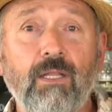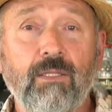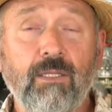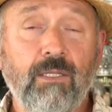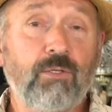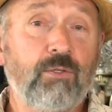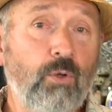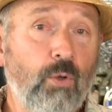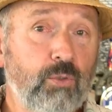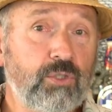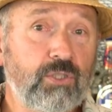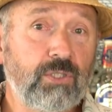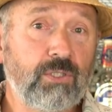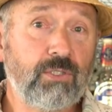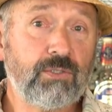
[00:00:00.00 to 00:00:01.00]
little or no
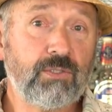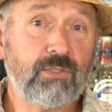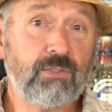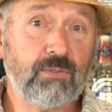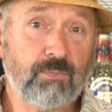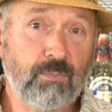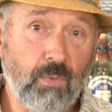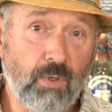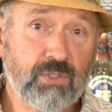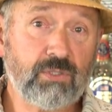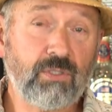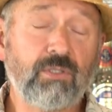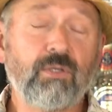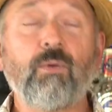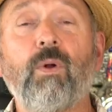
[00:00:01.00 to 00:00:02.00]
sugar to most
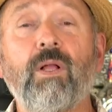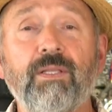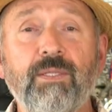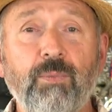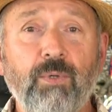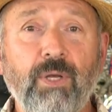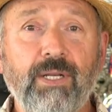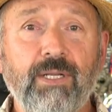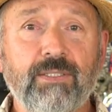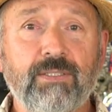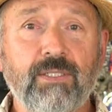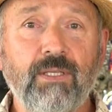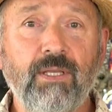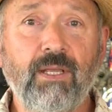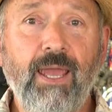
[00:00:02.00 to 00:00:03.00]
of their quality
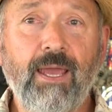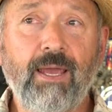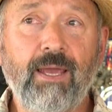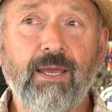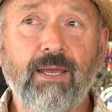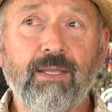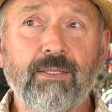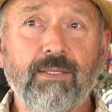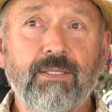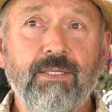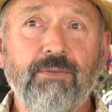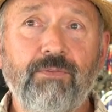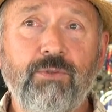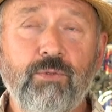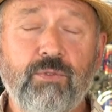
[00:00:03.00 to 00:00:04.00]
products. And
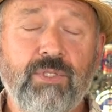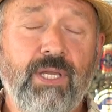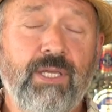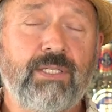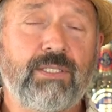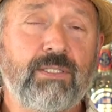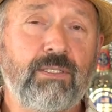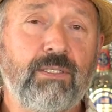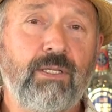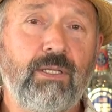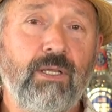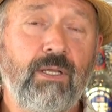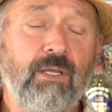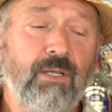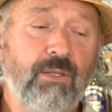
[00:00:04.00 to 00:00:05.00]
if you taste
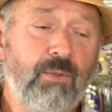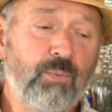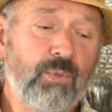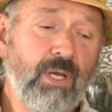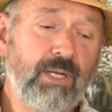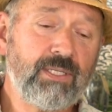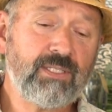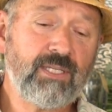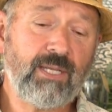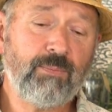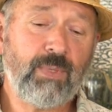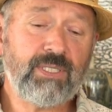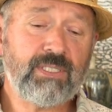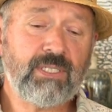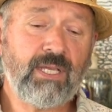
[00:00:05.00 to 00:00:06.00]
the products side
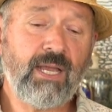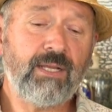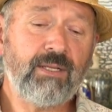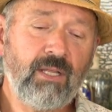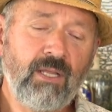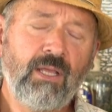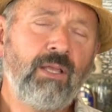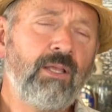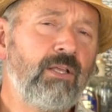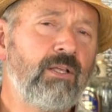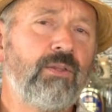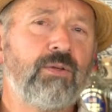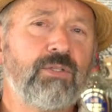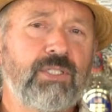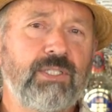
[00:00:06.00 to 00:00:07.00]
by side, you'll
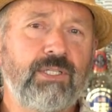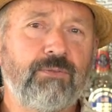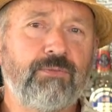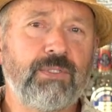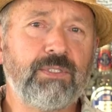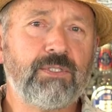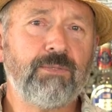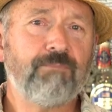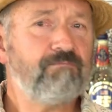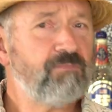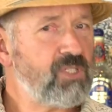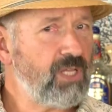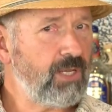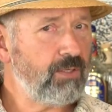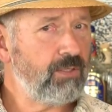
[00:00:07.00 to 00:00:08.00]
notice a difference.
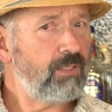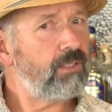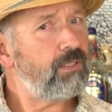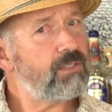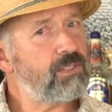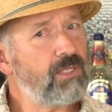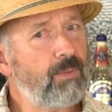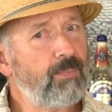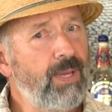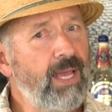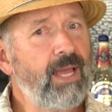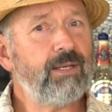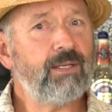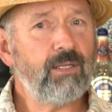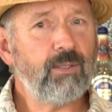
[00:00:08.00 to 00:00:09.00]
It's not good, it's not
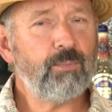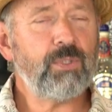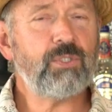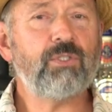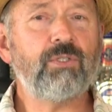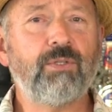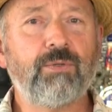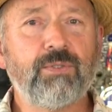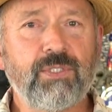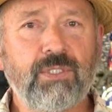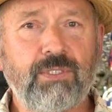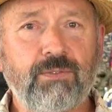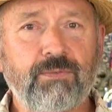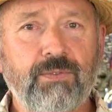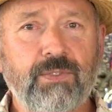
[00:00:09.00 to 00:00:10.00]
bad, but you'll notice a
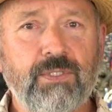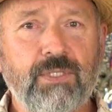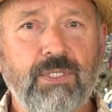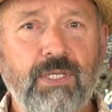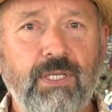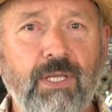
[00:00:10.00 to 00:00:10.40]
difference.